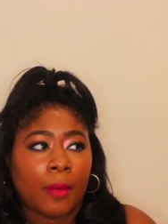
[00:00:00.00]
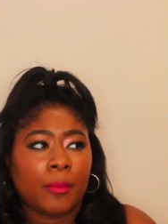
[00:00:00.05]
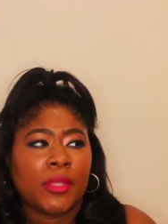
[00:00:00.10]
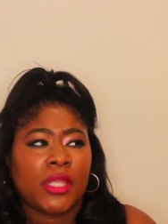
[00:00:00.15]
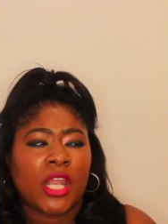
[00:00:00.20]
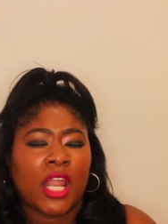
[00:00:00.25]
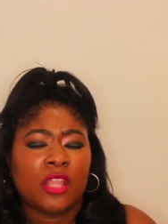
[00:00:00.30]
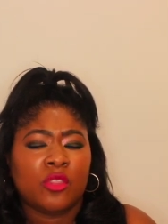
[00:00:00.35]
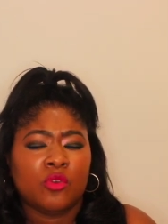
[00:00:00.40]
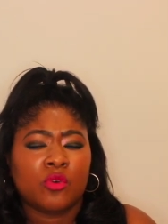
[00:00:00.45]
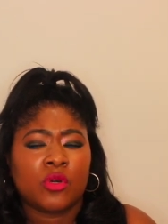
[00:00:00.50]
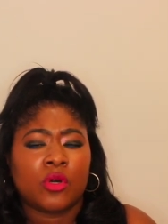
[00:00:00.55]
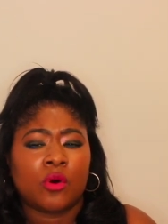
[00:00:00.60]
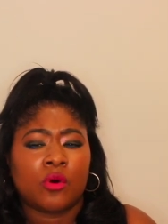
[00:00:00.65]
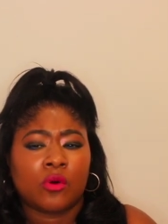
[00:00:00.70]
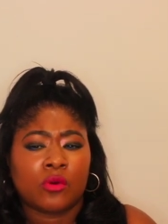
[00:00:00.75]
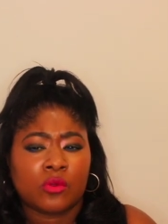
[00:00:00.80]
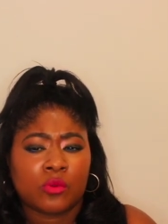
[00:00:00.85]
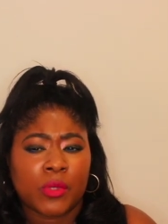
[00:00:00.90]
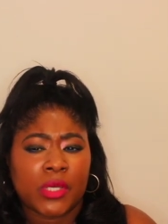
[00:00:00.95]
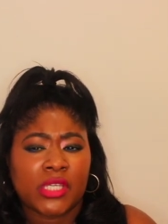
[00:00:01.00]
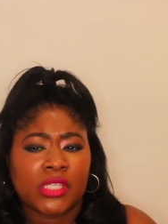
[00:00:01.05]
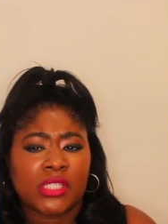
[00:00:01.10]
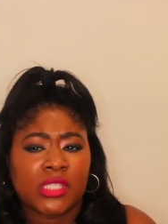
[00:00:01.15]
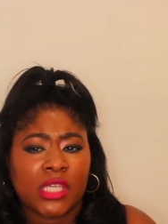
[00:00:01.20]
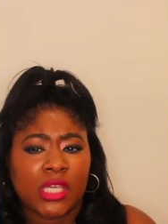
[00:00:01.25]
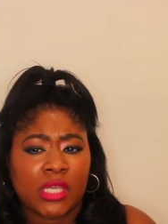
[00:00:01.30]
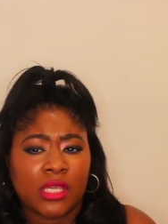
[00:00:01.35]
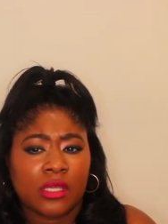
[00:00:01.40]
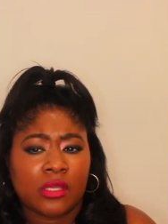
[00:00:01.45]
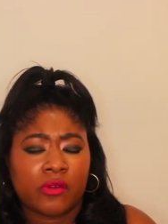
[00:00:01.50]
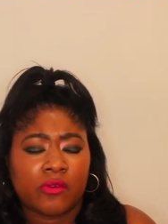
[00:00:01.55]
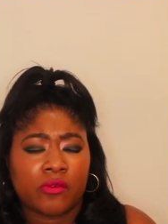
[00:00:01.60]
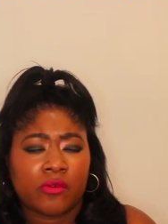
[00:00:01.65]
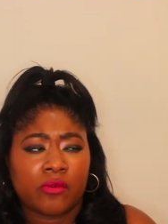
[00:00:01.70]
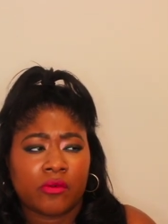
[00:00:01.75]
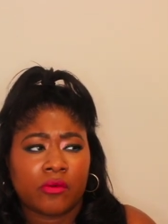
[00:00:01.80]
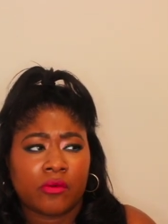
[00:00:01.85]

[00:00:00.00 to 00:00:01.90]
I mean and you could always get